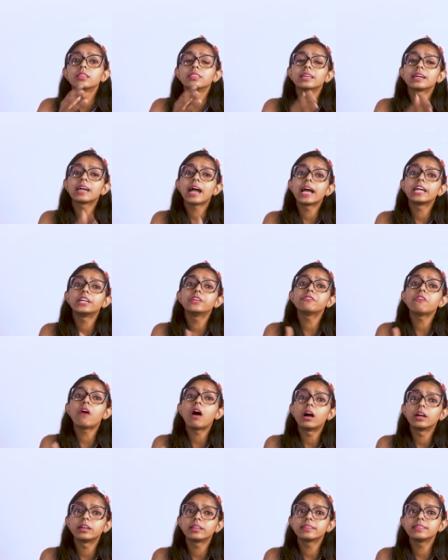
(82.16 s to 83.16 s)
the kind of
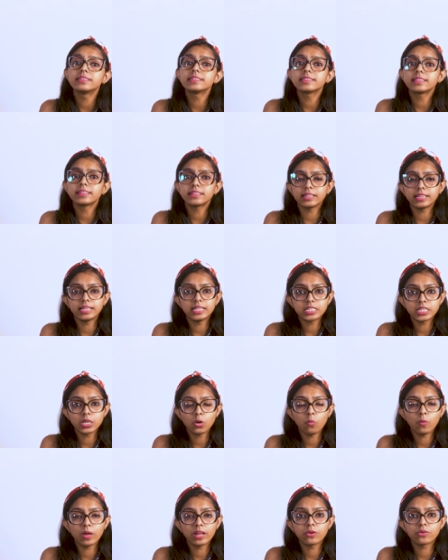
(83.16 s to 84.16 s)
articles that
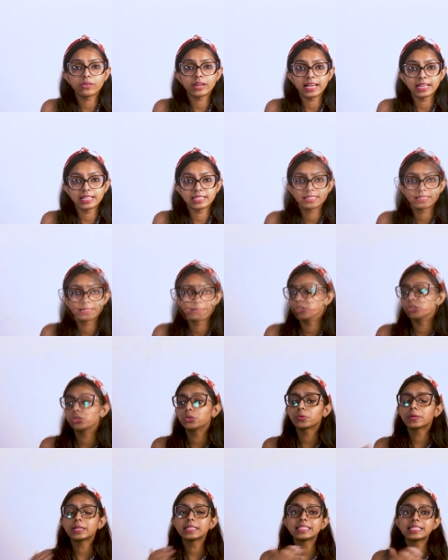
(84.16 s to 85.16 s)
Eating Well writes. So
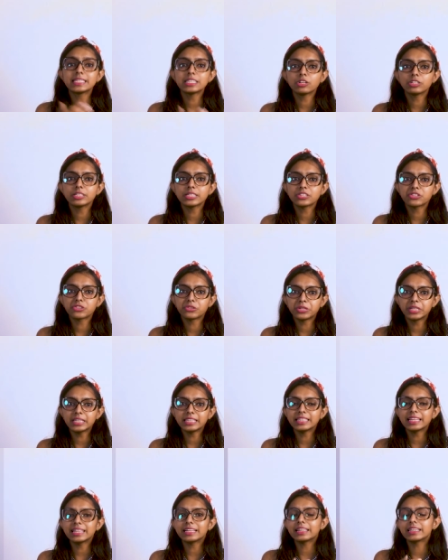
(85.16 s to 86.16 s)
you can see on the
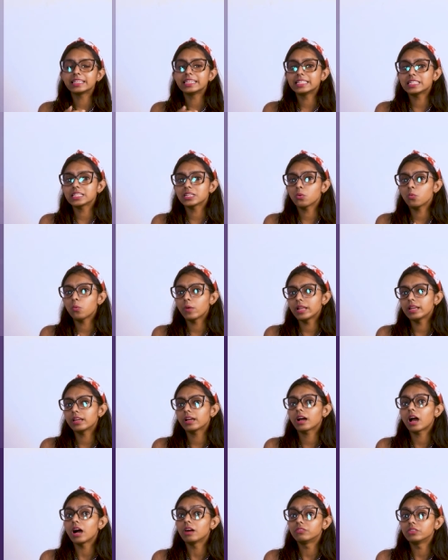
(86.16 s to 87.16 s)
screen that eating well
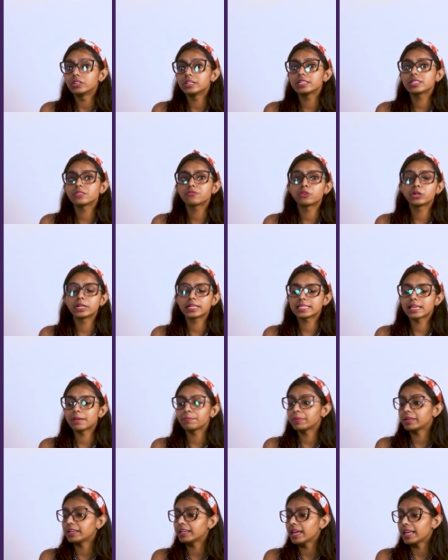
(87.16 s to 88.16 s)
covers, for
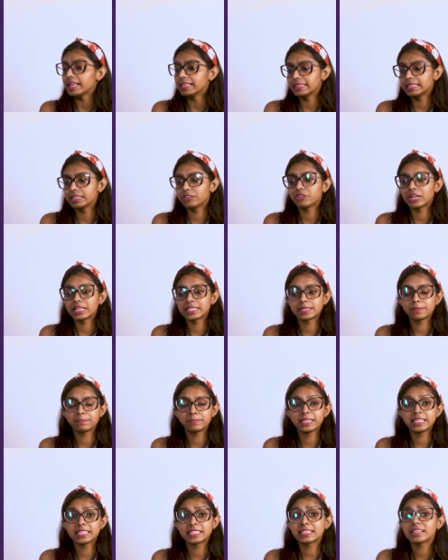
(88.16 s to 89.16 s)
example, healthy
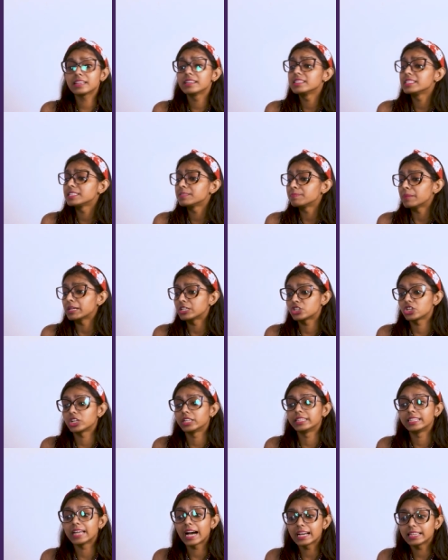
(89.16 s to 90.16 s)
recipes,
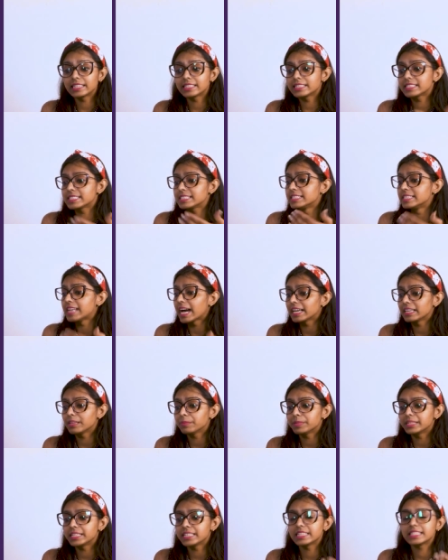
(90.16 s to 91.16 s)
special diets,
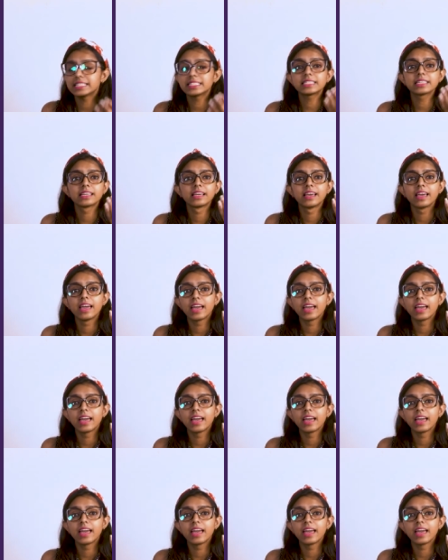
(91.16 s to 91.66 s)
diabetes,